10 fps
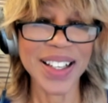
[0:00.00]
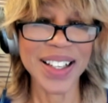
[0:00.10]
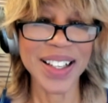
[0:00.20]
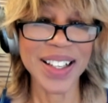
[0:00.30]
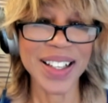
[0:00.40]

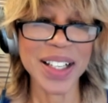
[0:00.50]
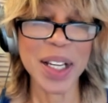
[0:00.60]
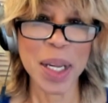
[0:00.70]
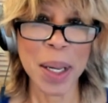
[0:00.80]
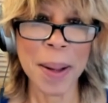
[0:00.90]

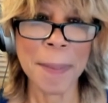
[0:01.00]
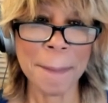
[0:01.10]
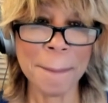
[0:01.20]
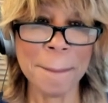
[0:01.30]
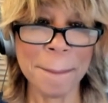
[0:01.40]

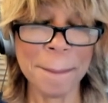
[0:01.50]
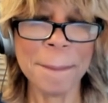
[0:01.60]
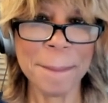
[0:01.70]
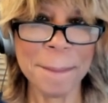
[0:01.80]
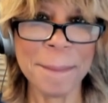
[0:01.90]

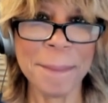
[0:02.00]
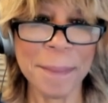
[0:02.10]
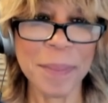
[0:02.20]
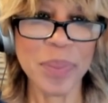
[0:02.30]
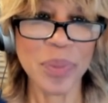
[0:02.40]

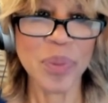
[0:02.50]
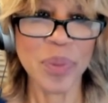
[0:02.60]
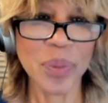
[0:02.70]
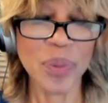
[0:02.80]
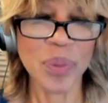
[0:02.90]

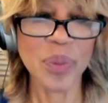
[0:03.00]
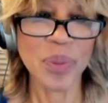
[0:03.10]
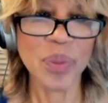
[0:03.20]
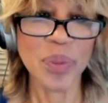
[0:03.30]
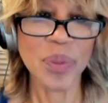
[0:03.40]

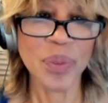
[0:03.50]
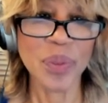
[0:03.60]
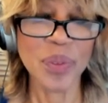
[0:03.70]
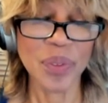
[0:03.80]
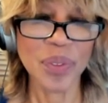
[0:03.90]

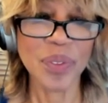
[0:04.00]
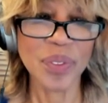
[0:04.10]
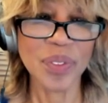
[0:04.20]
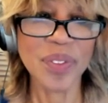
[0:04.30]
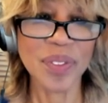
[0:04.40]
[no speech]